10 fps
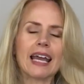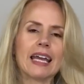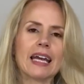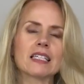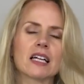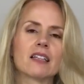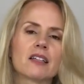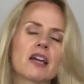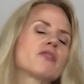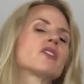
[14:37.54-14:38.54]
can't
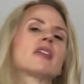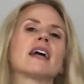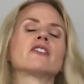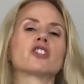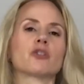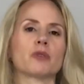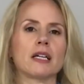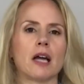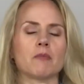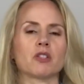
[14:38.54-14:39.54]
lift that screen
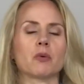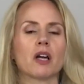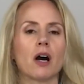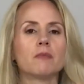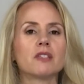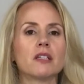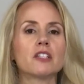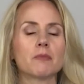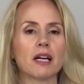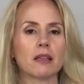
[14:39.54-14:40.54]
up so it comes
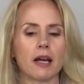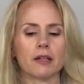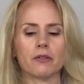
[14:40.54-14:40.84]
into my line of